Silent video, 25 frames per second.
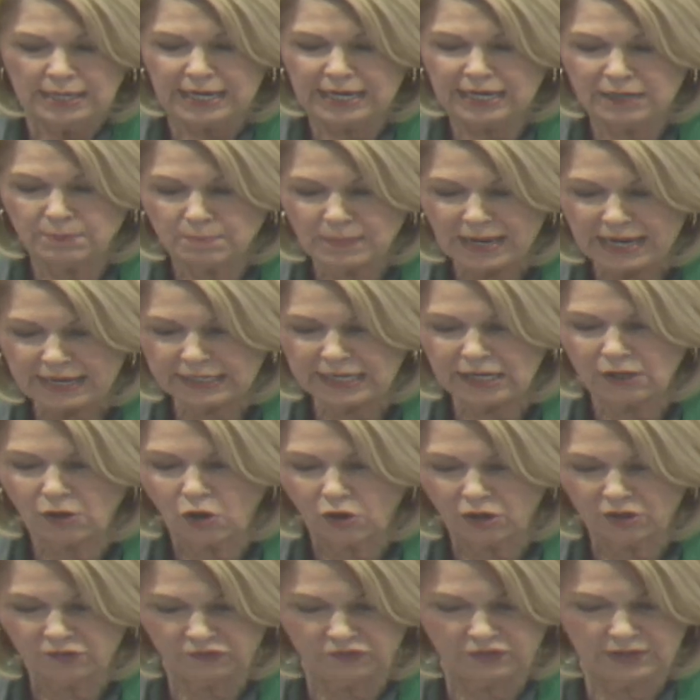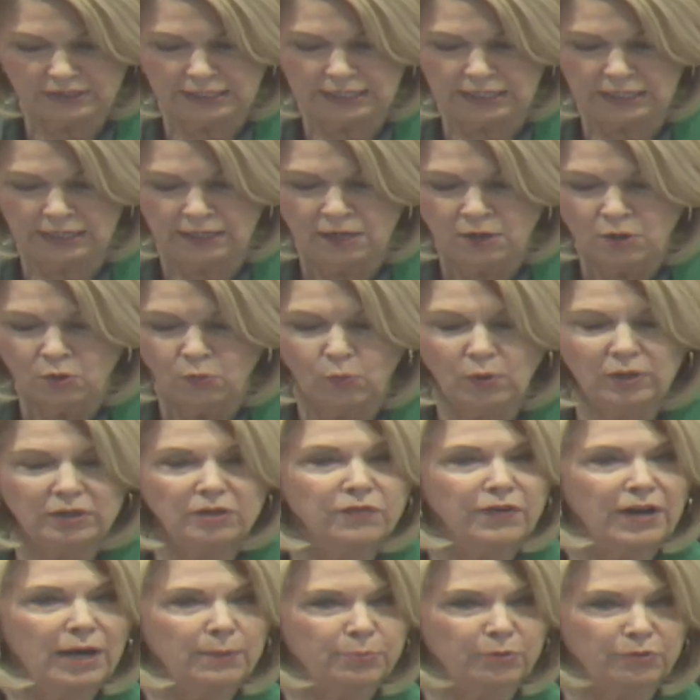in making our city one
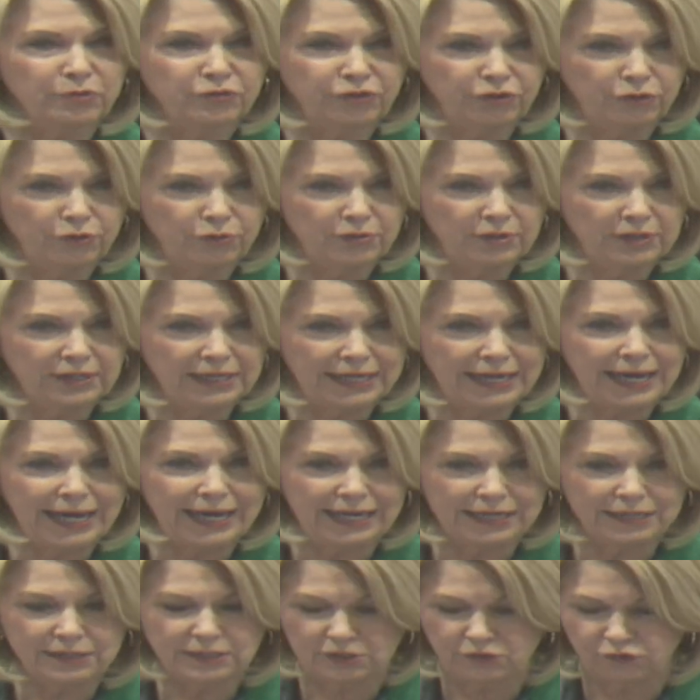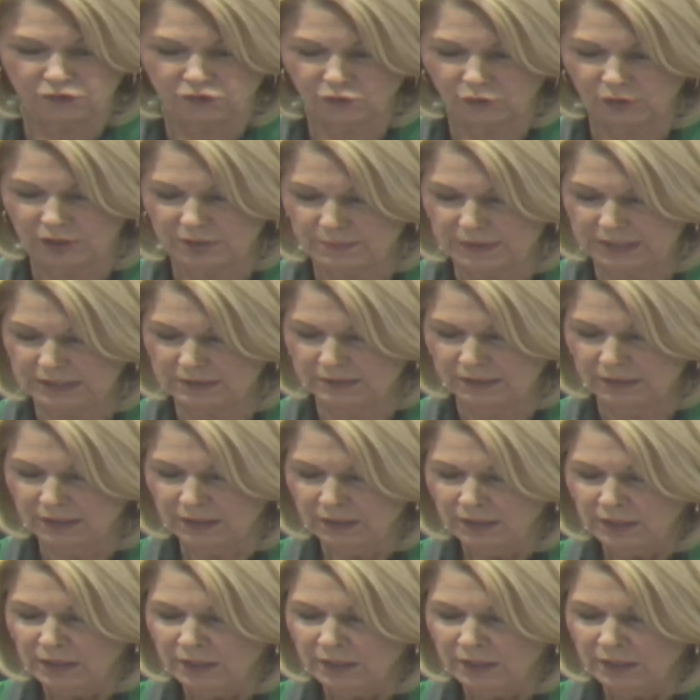of opportunity and enjoyment.